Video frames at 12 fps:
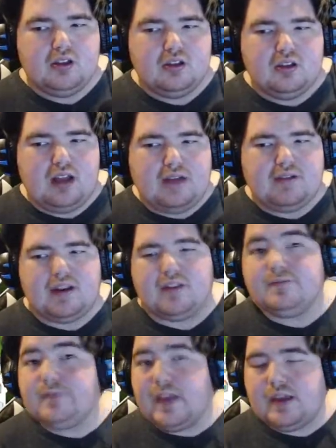having a
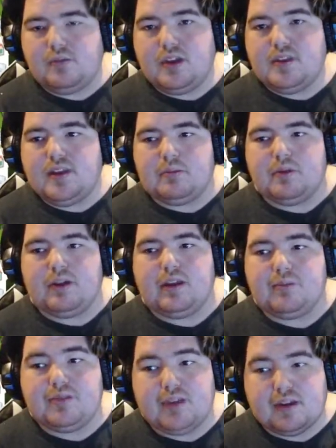family that I'm like
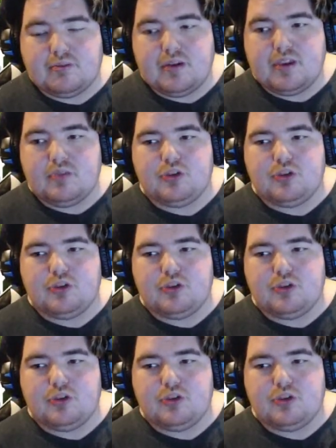obsessed with, which